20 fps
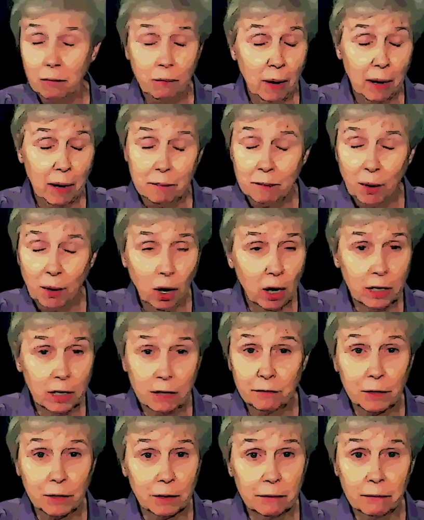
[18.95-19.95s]
I'm part
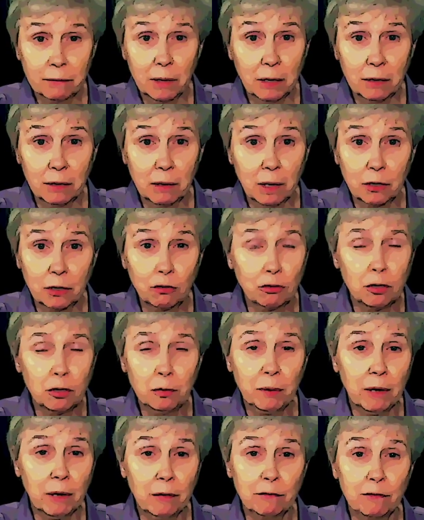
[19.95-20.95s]
of a
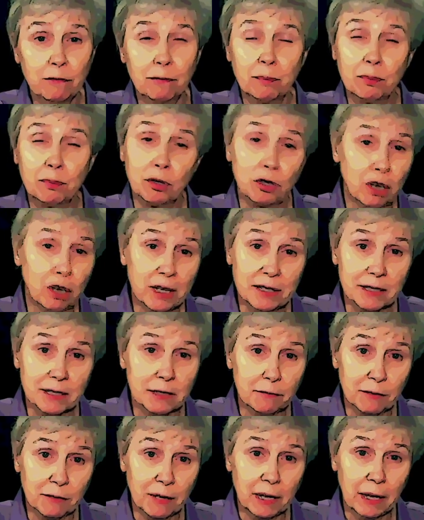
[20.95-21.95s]
group of
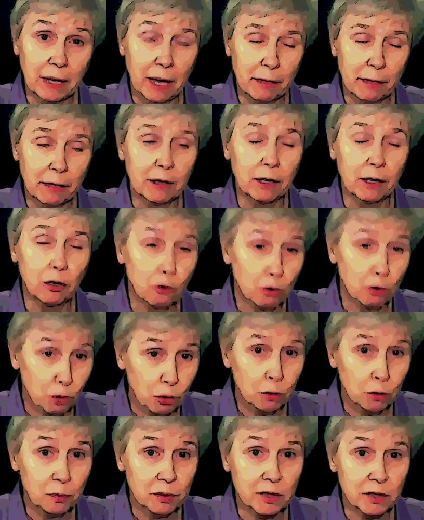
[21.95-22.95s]
progressive Catholic
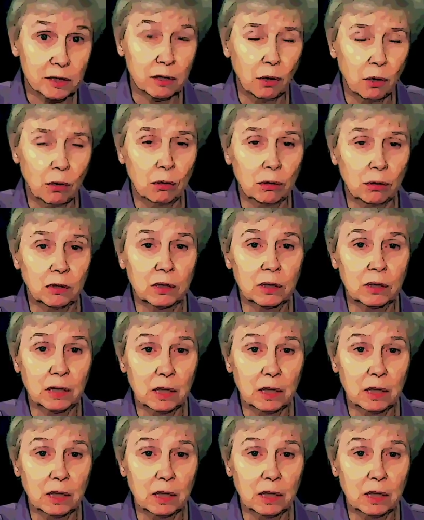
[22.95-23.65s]
groups called